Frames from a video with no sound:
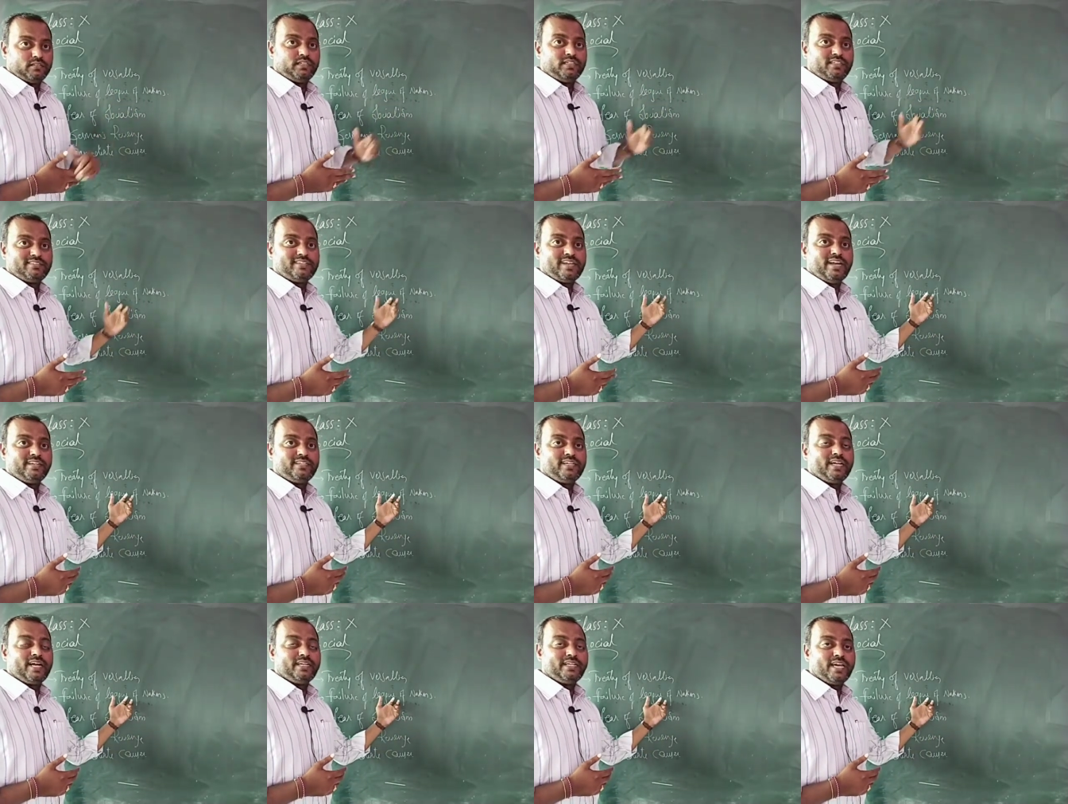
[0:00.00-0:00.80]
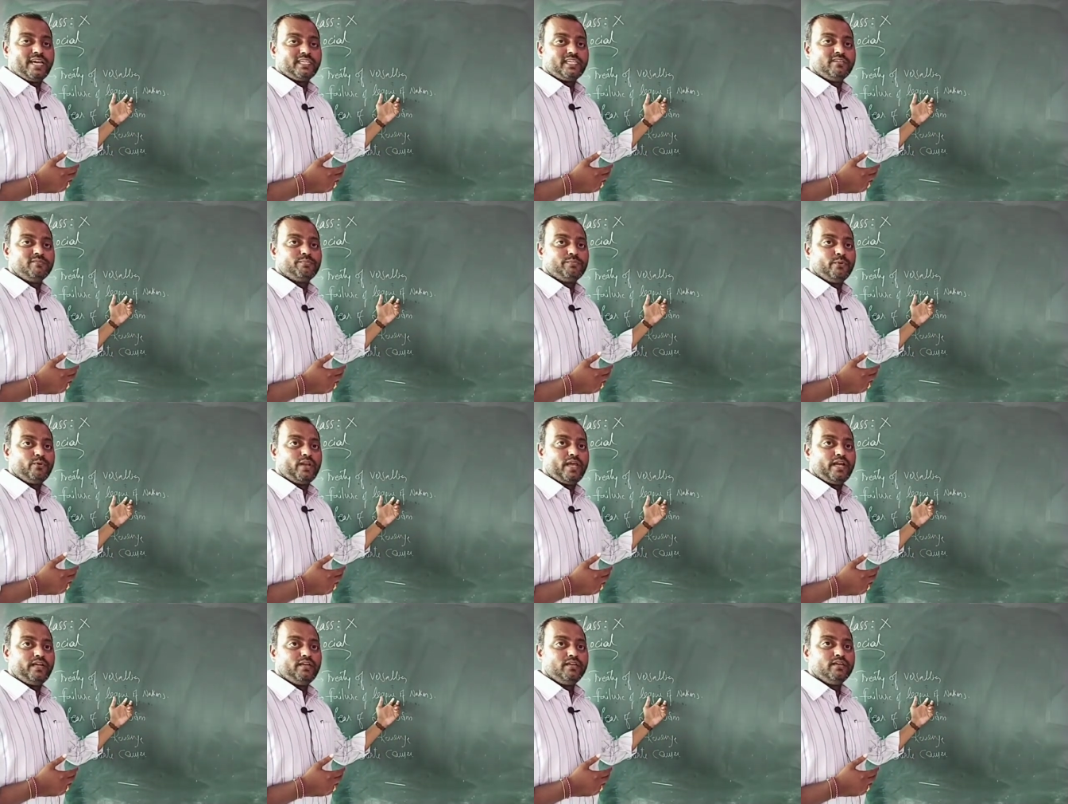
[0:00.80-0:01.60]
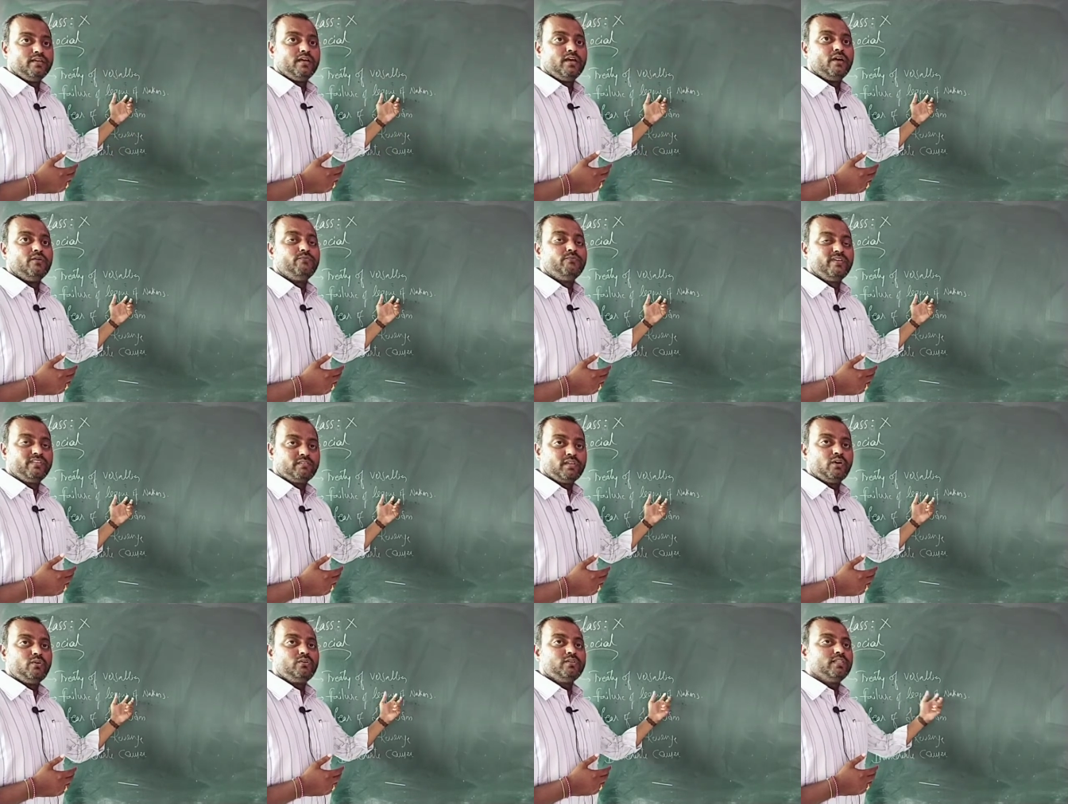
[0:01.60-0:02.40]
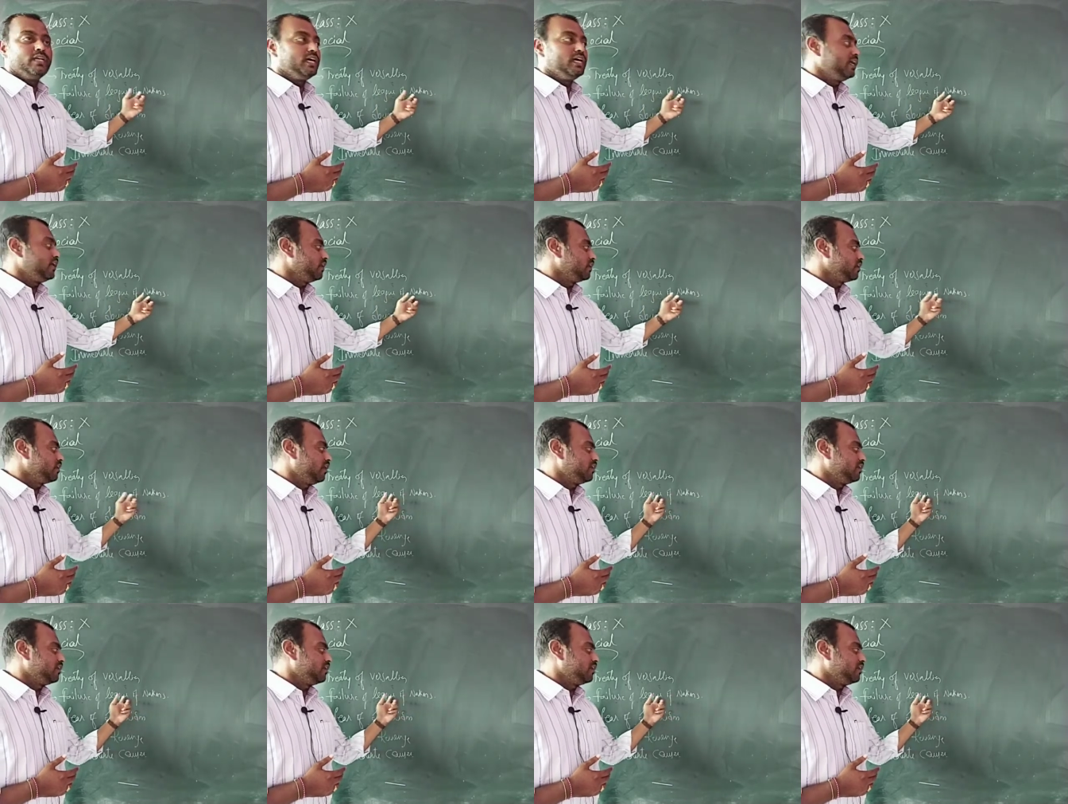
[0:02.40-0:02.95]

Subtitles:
It started attacking Poland without the